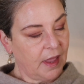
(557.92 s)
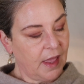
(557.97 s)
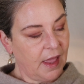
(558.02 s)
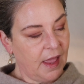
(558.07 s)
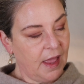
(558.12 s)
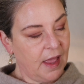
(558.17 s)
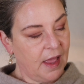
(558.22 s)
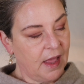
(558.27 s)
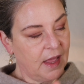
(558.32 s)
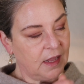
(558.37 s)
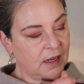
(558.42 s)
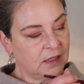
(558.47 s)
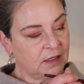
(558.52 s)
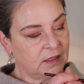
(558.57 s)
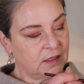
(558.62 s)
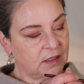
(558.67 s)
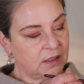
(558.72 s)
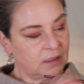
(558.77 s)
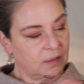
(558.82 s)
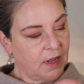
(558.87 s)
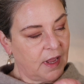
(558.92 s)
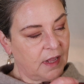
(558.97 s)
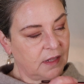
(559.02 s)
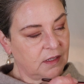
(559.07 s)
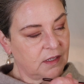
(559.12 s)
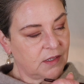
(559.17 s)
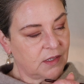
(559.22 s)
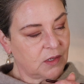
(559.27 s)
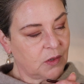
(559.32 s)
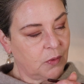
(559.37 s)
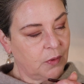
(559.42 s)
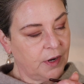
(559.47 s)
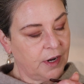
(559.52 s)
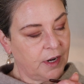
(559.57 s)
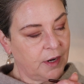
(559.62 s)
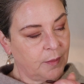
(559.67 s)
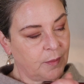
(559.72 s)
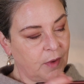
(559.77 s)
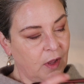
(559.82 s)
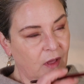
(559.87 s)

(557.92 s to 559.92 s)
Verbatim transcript: and add this cream,